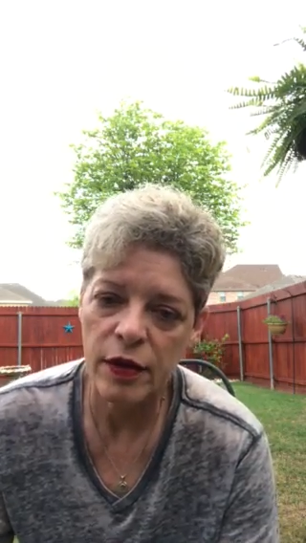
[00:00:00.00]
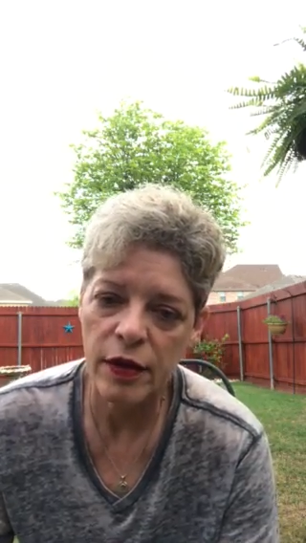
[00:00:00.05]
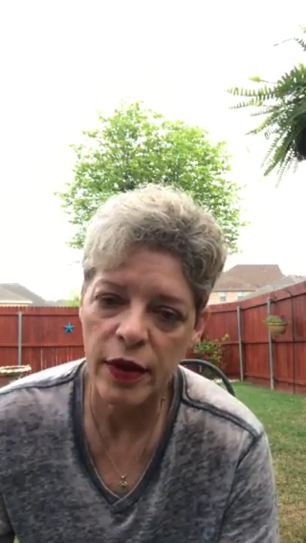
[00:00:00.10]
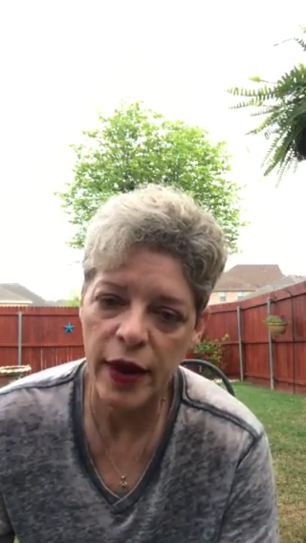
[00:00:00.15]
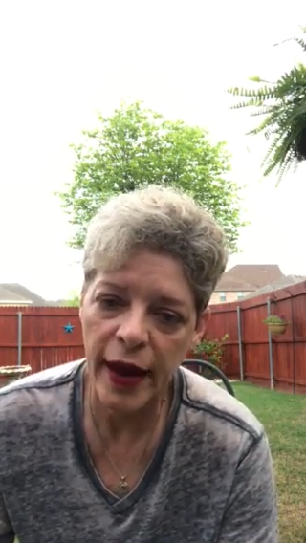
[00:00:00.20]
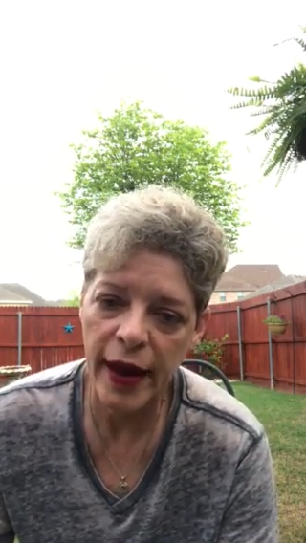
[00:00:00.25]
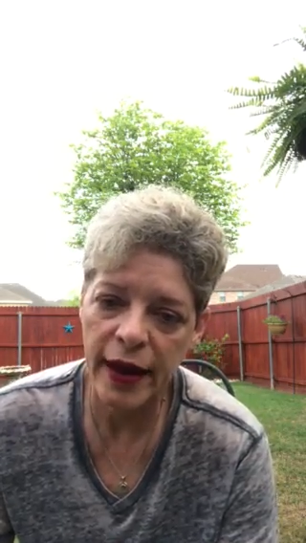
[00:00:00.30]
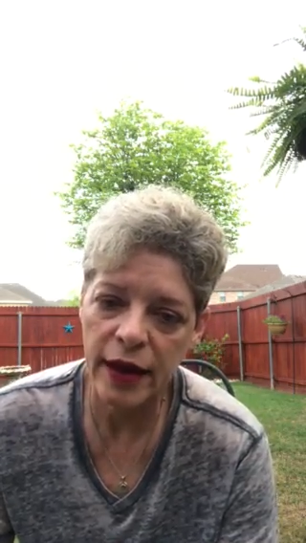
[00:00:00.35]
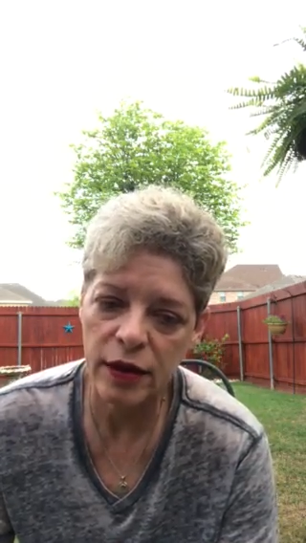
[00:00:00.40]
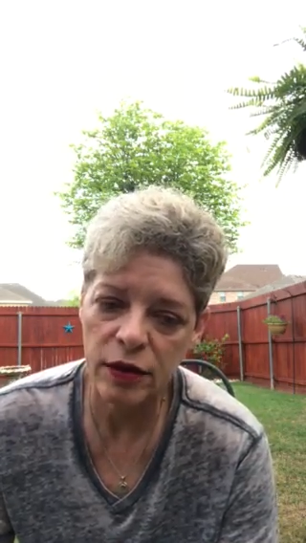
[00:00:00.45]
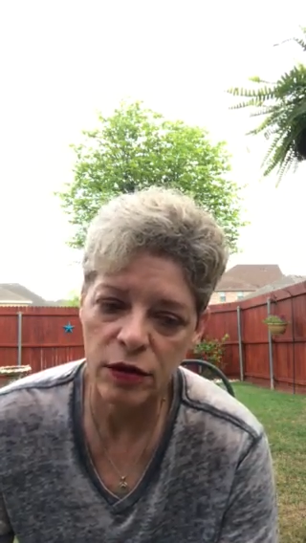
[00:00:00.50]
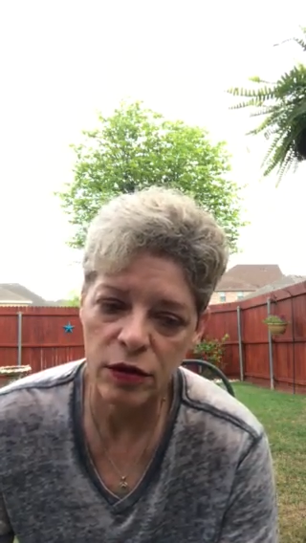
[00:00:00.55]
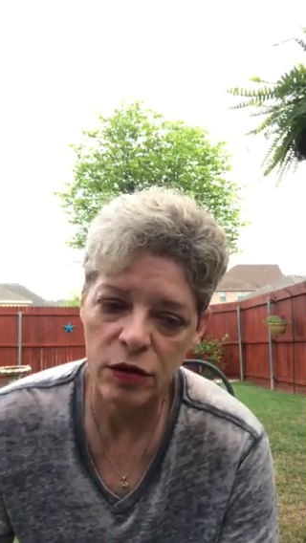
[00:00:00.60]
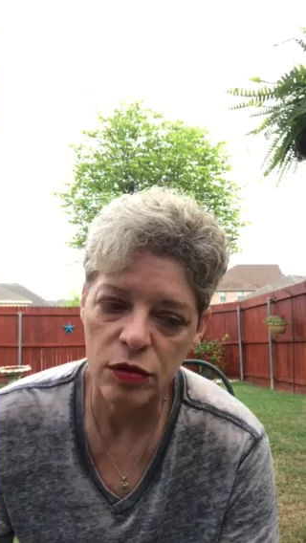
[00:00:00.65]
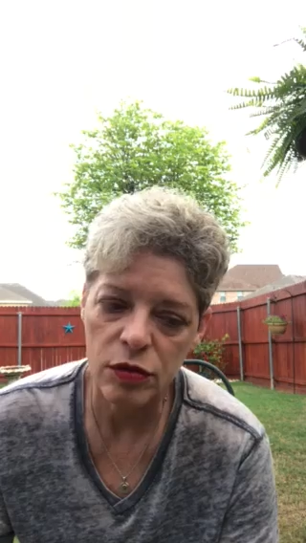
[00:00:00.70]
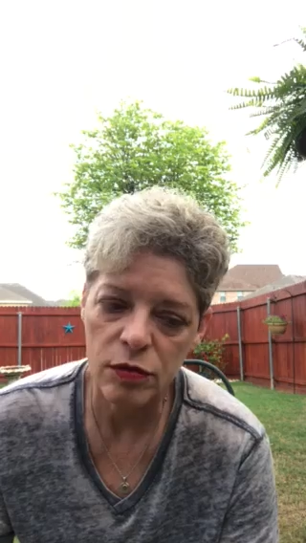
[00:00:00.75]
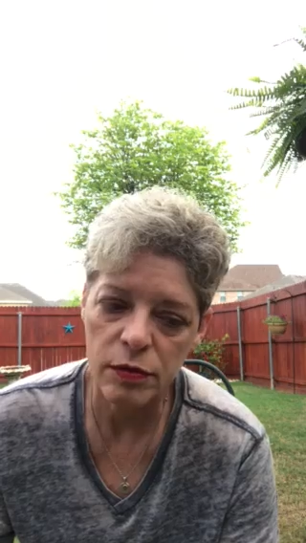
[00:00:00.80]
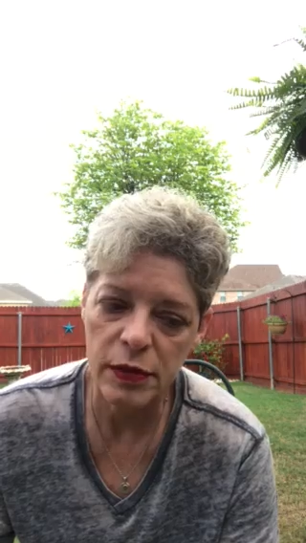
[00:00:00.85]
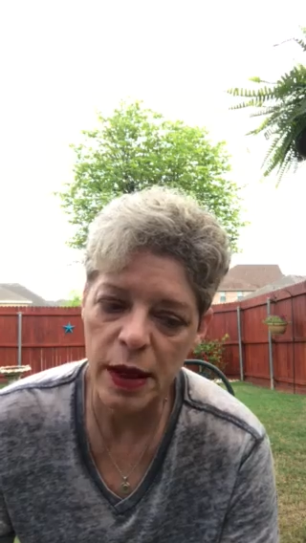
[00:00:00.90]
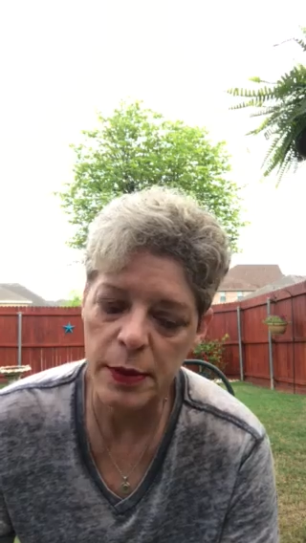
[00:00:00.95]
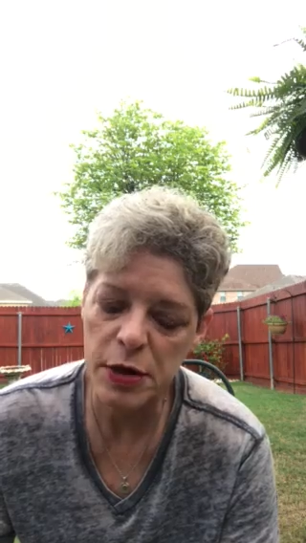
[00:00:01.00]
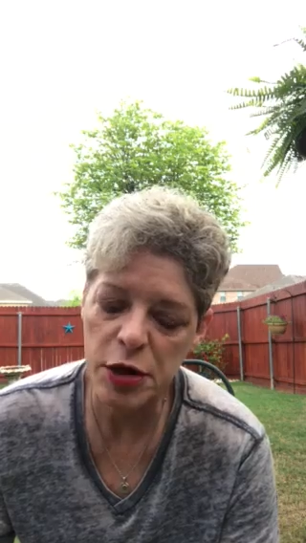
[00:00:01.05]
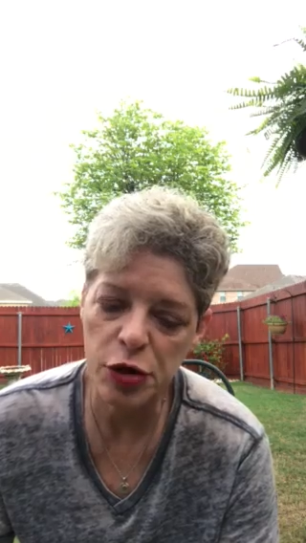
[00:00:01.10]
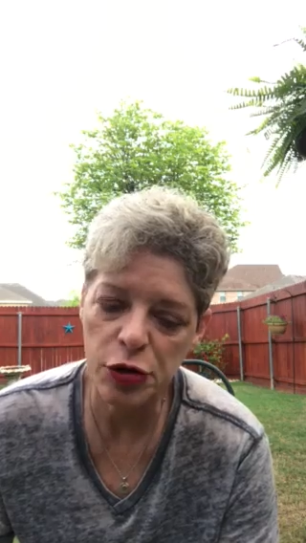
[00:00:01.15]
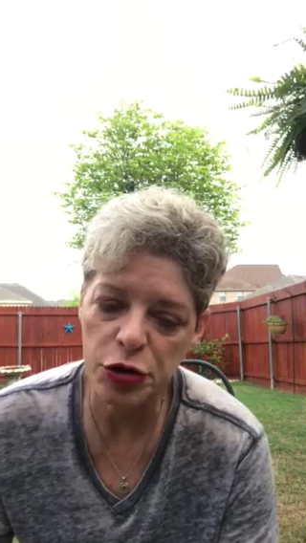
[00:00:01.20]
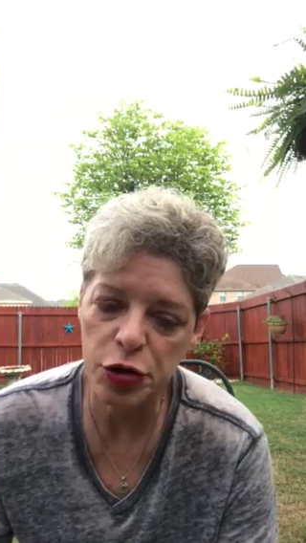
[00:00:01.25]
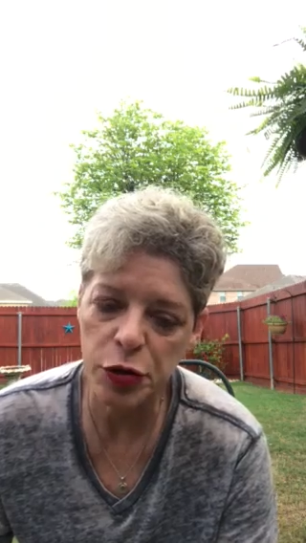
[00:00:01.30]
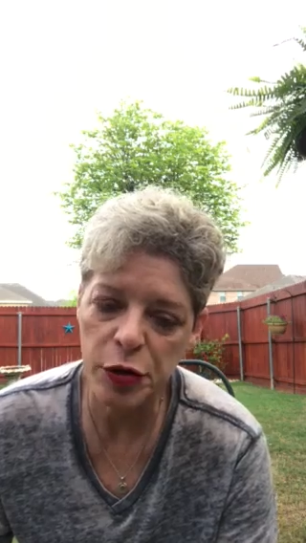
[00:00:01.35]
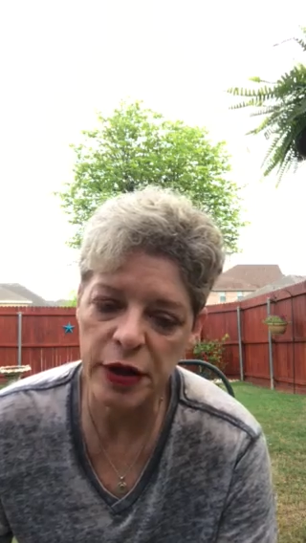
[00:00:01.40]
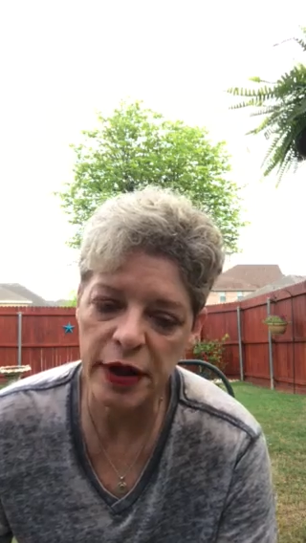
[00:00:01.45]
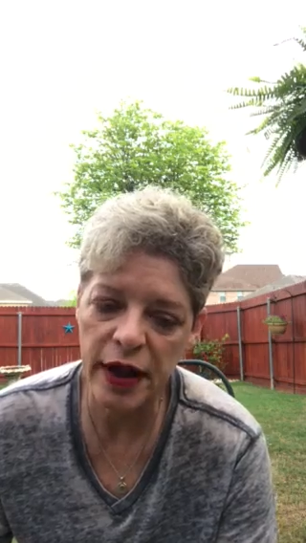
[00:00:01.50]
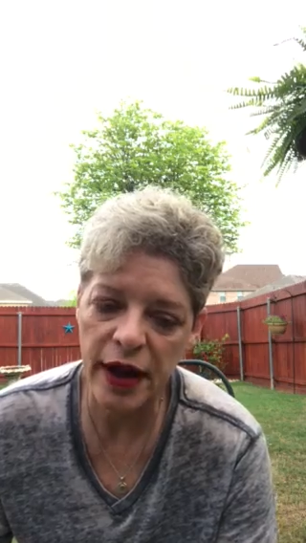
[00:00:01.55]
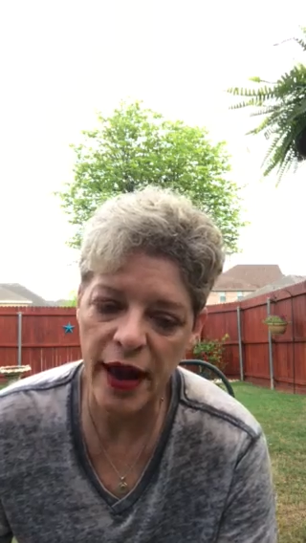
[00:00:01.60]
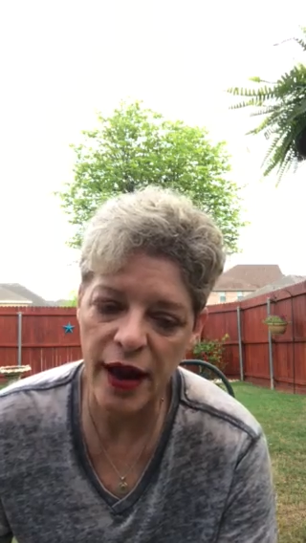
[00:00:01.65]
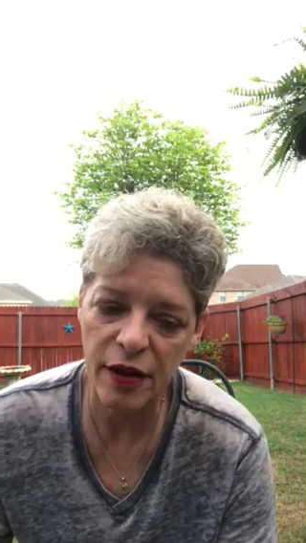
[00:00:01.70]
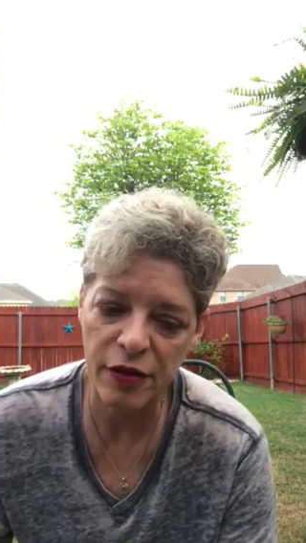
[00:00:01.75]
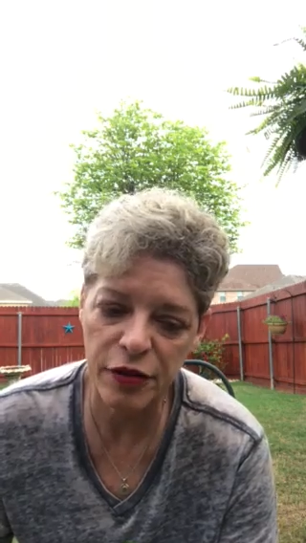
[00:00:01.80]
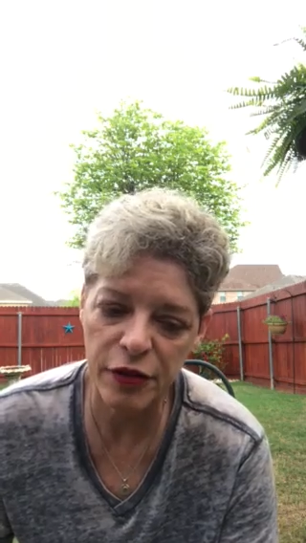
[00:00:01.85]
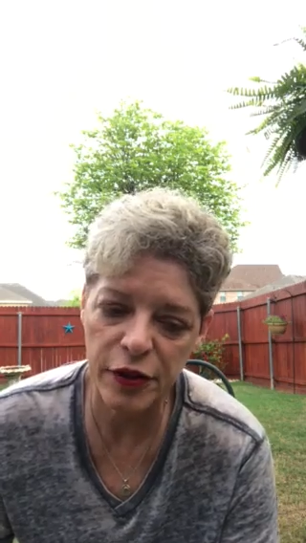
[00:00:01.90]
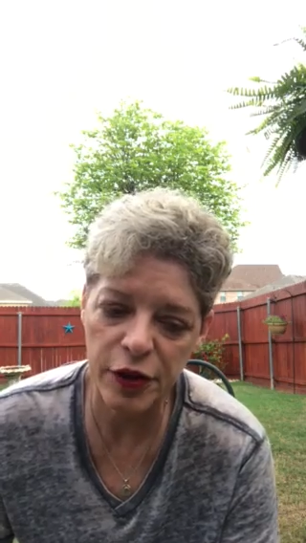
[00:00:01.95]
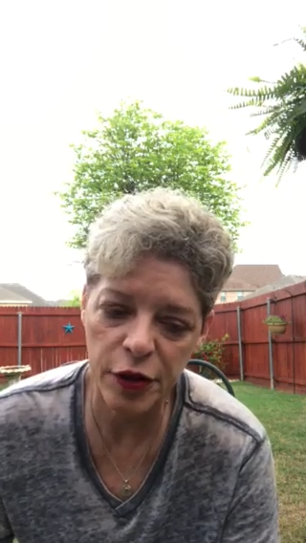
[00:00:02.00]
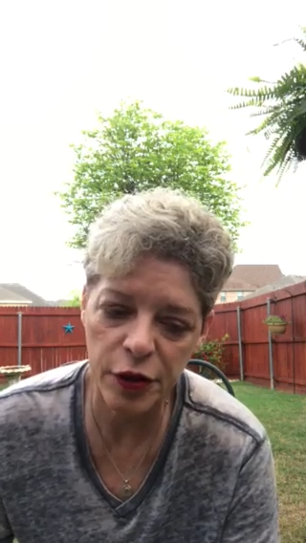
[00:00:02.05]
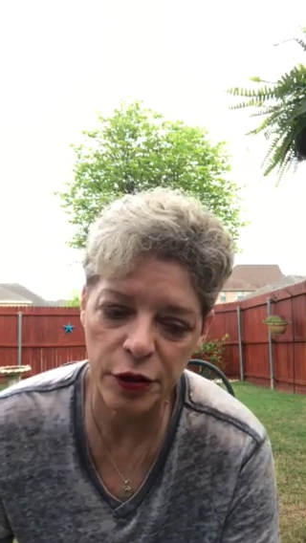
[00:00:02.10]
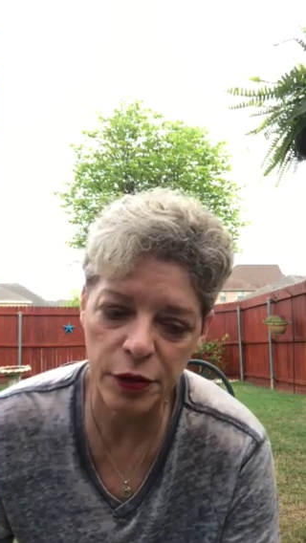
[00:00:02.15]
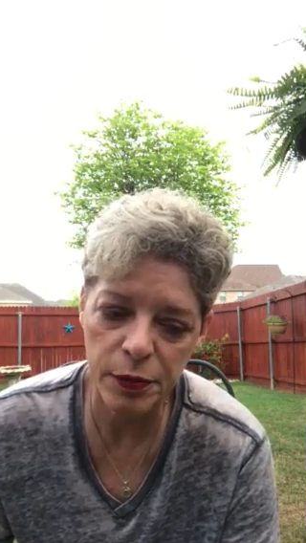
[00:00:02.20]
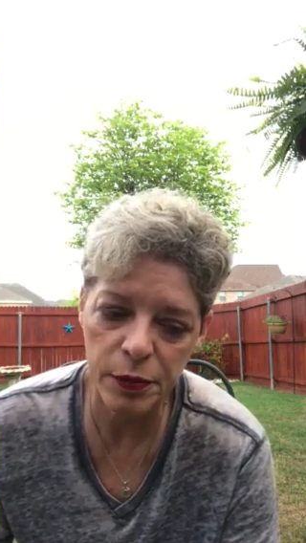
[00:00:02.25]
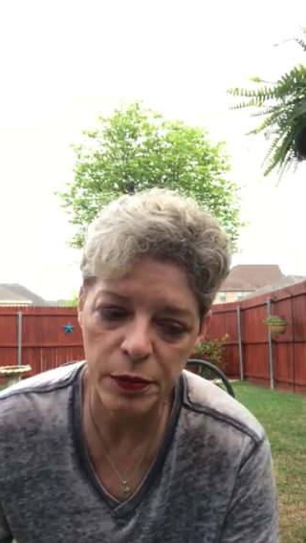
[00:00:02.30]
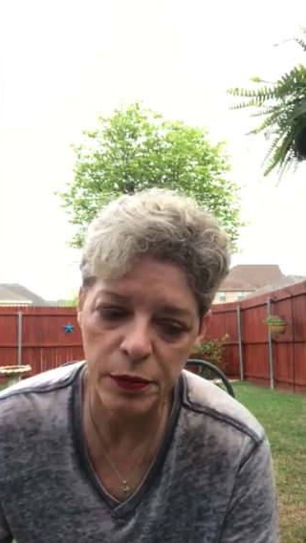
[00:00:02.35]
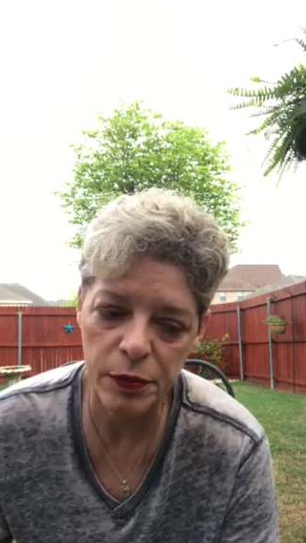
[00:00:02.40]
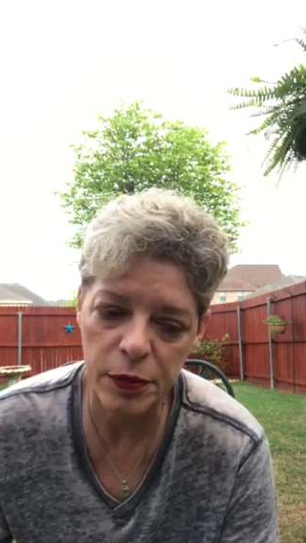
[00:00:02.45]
that maybe you're doing it out of fear,